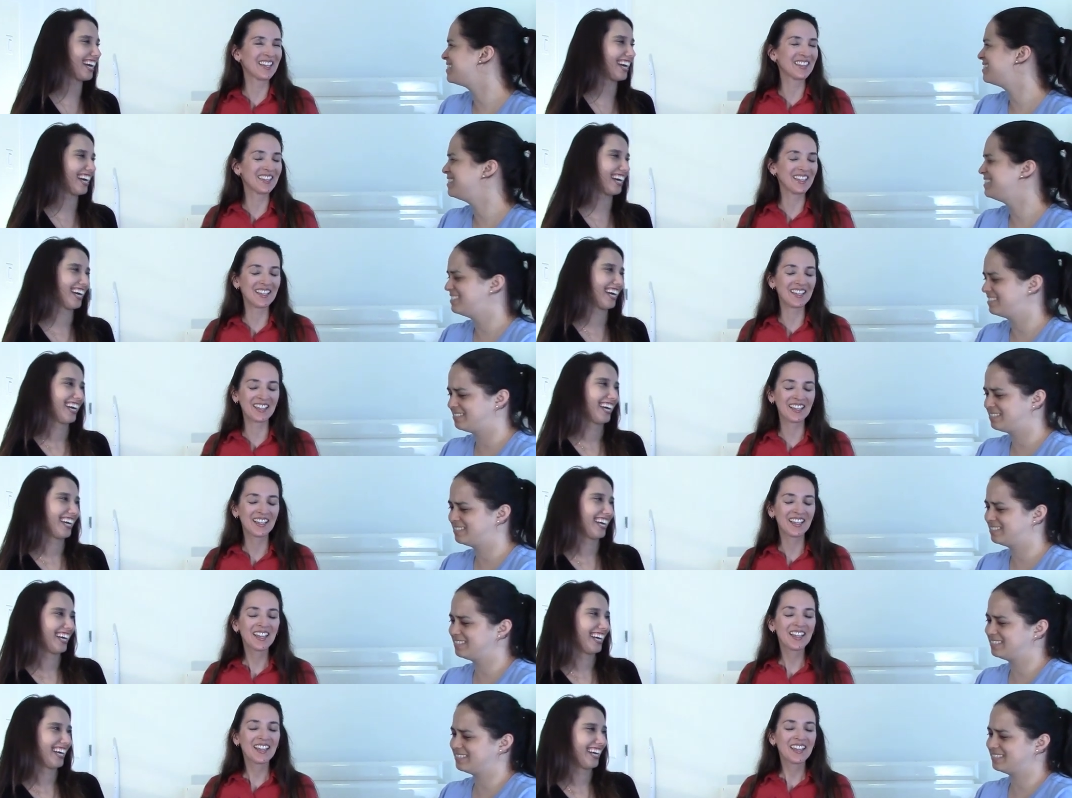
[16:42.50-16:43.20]
Speaker 1: I think
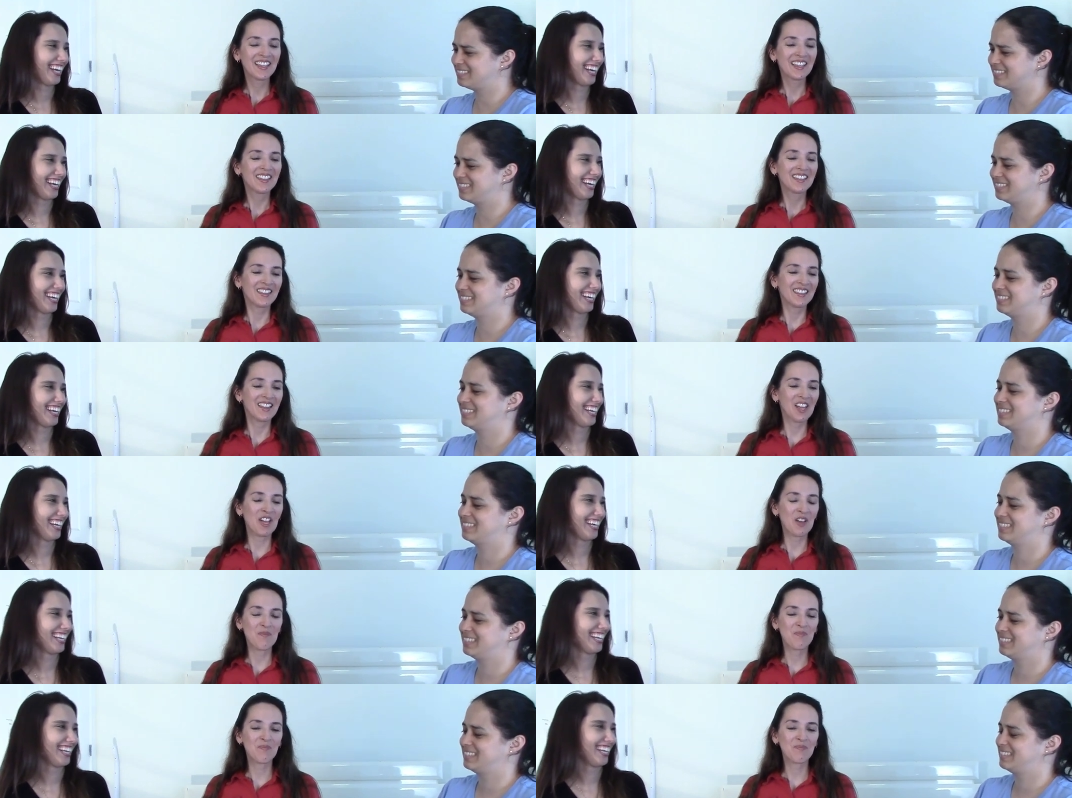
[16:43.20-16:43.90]

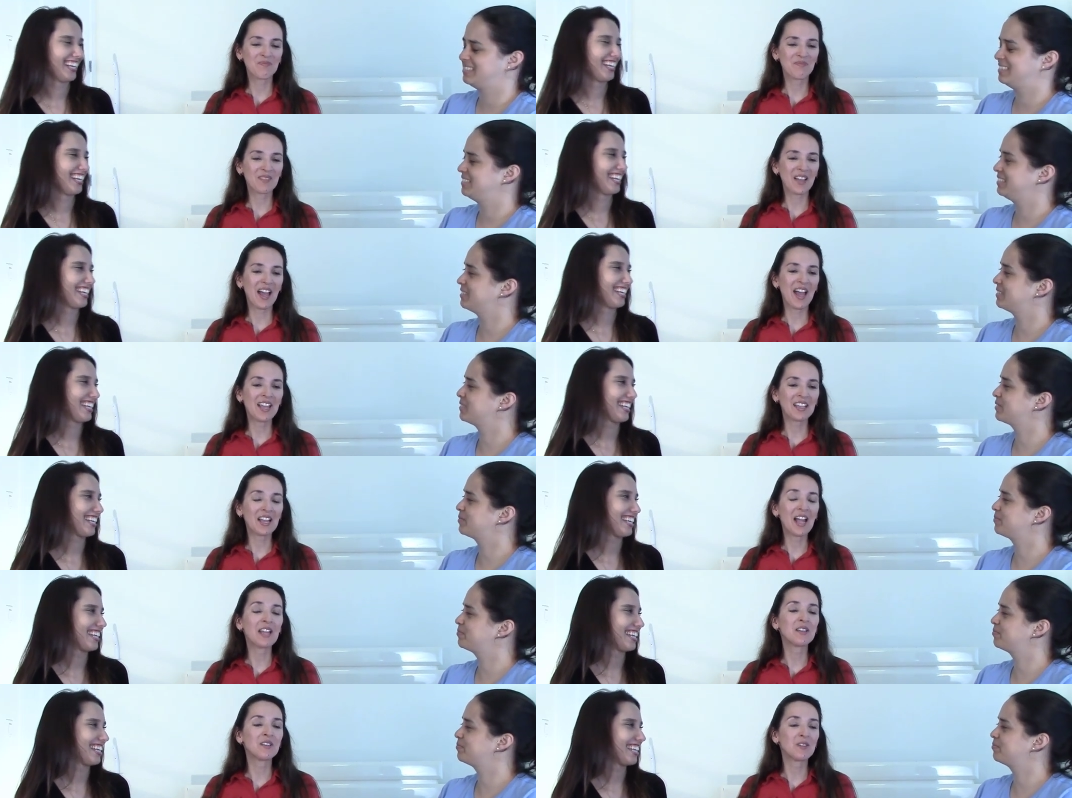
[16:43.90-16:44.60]
um, I, I